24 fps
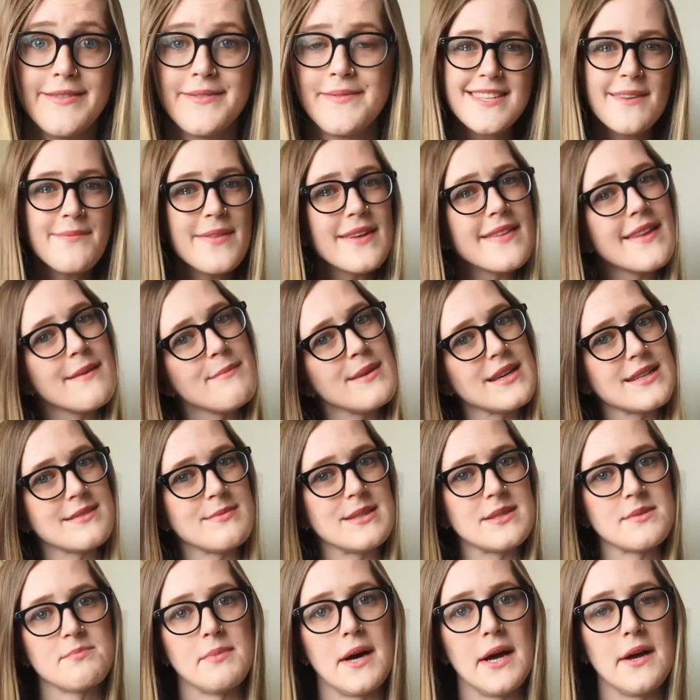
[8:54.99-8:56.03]
Something that makes
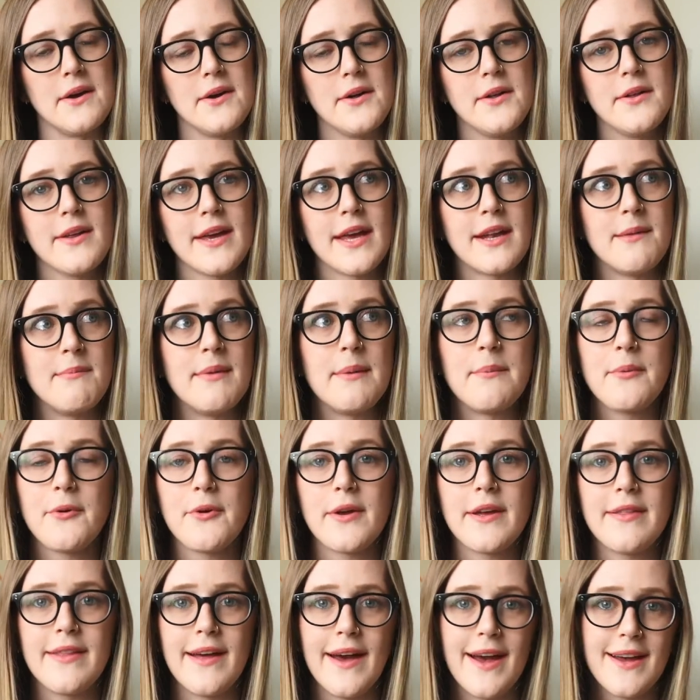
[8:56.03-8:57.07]
me smile, and a
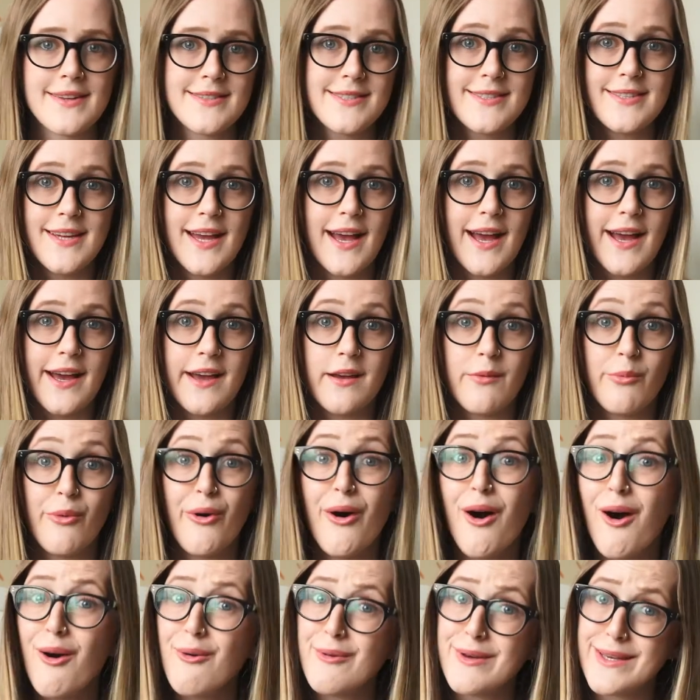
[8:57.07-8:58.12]
memory that I
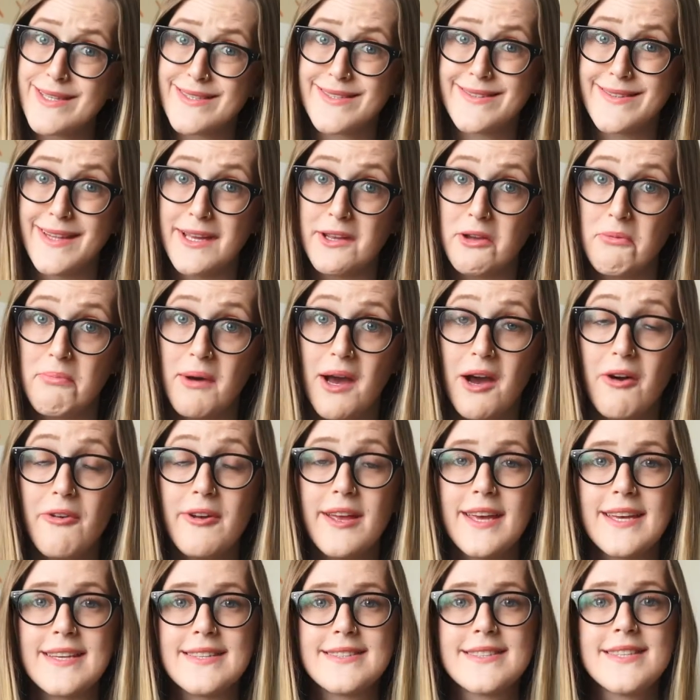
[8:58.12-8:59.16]
will always think
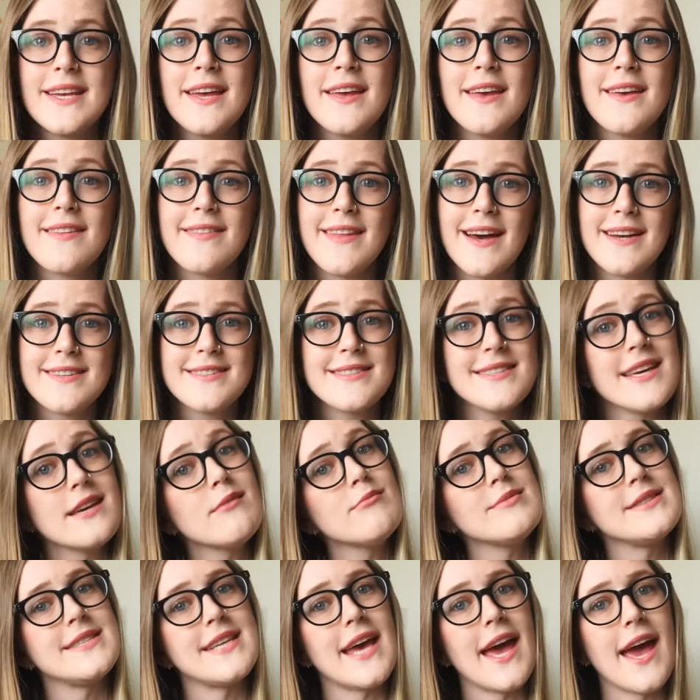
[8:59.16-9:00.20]
about, is that
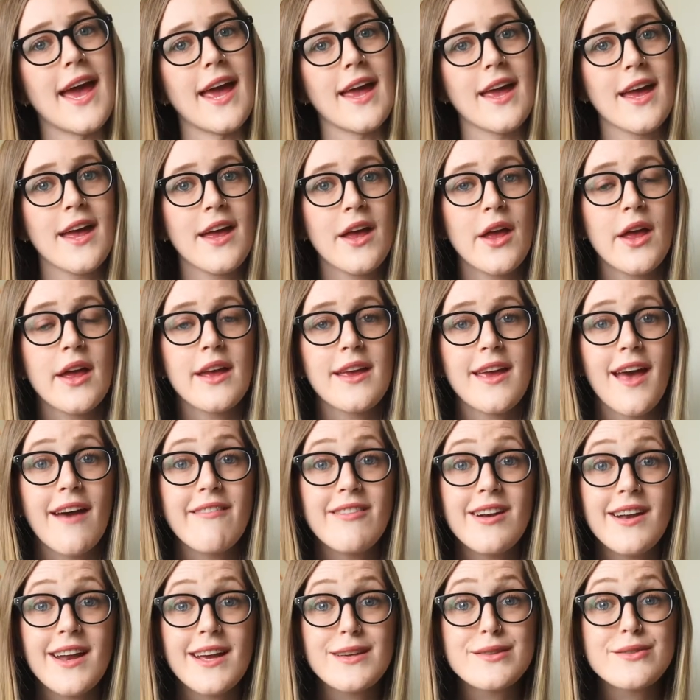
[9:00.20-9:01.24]
same day,
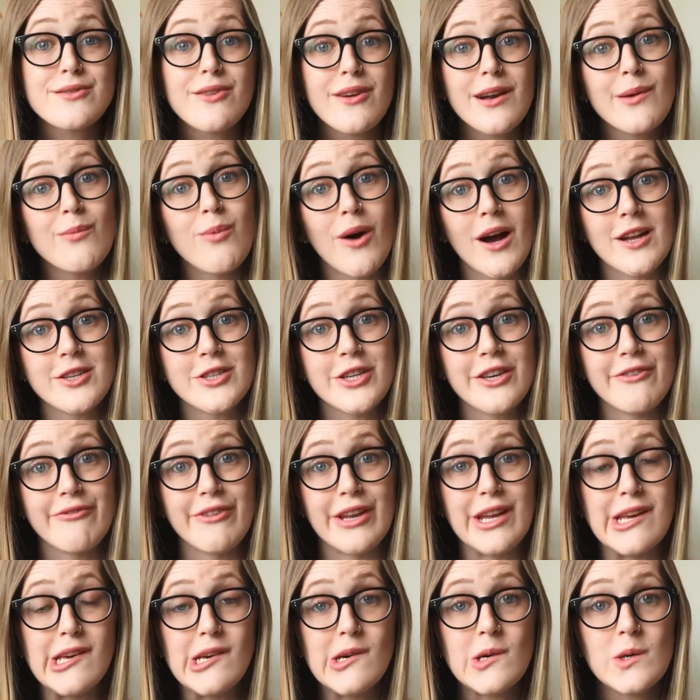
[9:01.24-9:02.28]
Kevin and I started watching
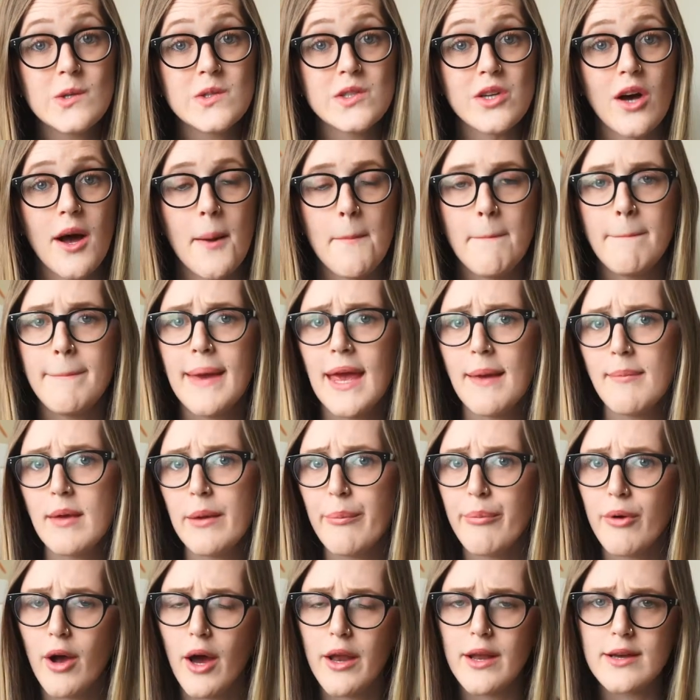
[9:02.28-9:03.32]
videos Videos on
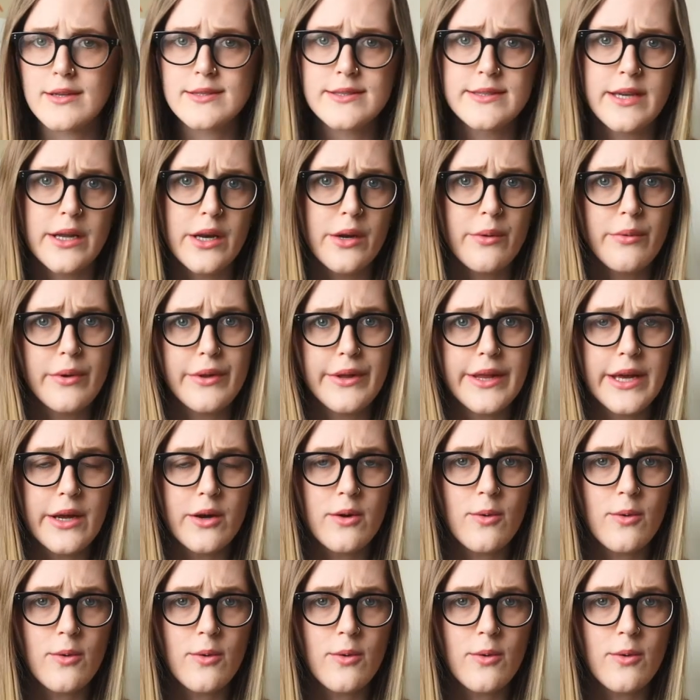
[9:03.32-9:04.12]
baby products that are really